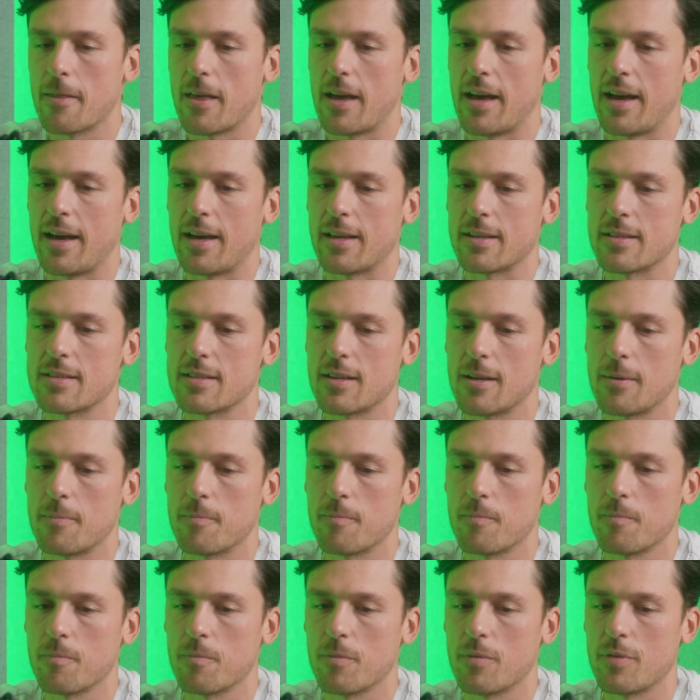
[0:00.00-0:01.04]
And
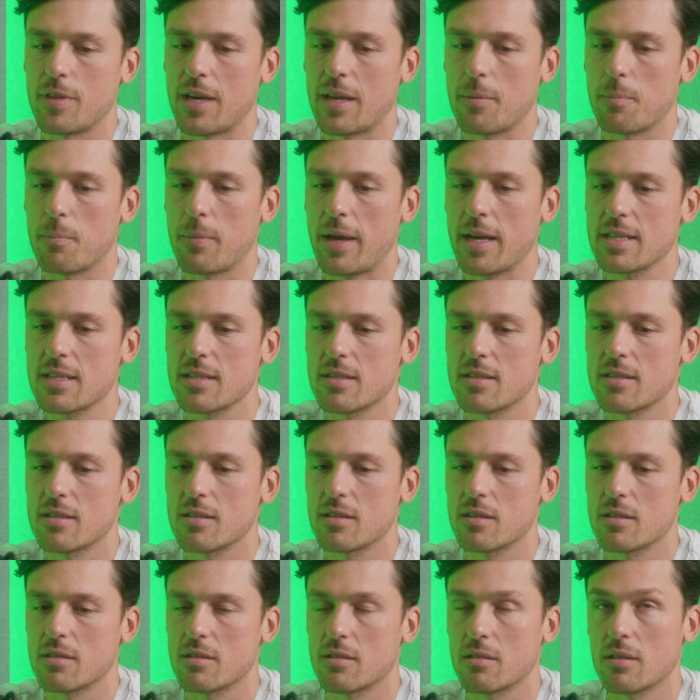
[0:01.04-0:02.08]
that makes it
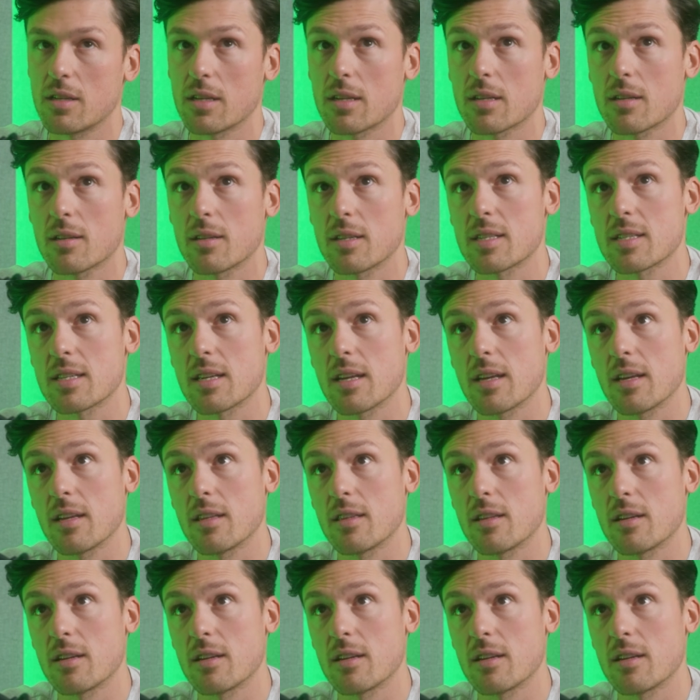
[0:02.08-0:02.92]
let's say,